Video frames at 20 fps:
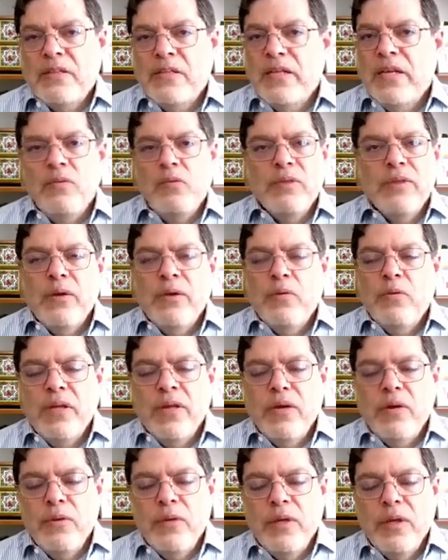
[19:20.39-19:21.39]
They
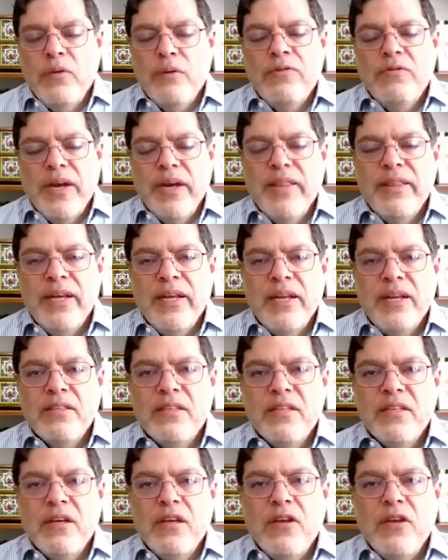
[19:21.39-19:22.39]
would find that
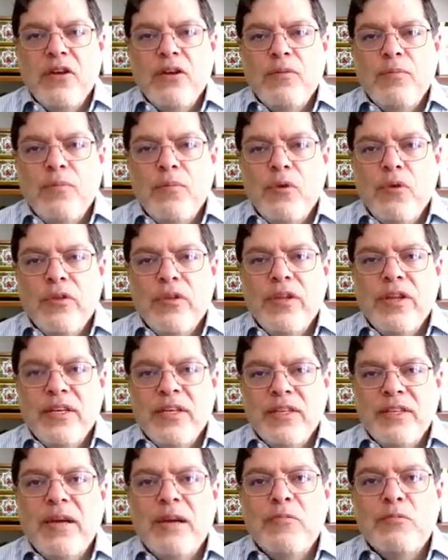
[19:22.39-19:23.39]
as more than
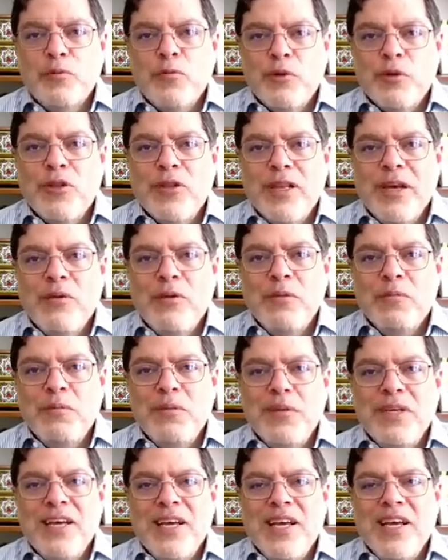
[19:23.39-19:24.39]
acceptable. That would
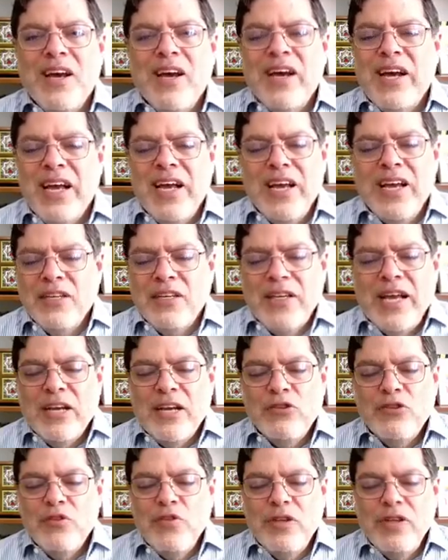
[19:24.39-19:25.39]
be, I
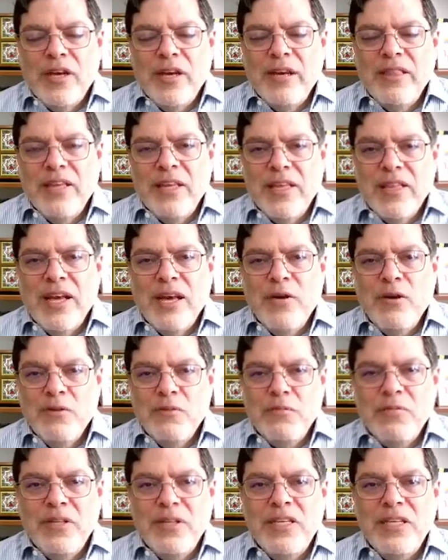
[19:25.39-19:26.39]
think that
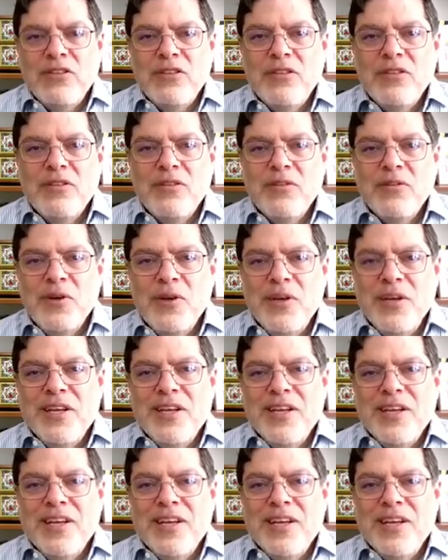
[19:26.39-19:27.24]
would lead to